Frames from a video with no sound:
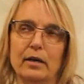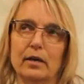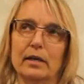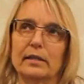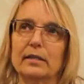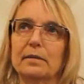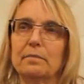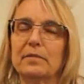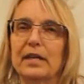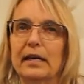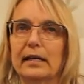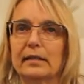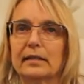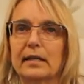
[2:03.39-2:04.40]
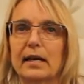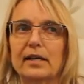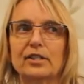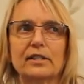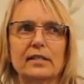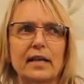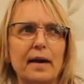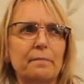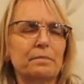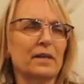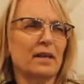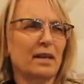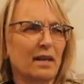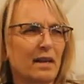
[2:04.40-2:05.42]
on some things, and I just kept,
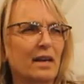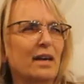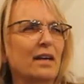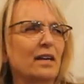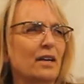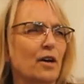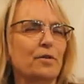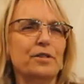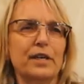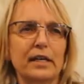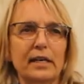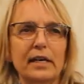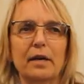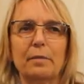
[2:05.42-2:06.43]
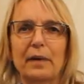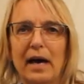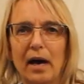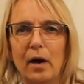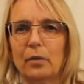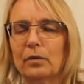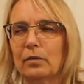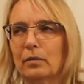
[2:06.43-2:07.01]
you know, thinking about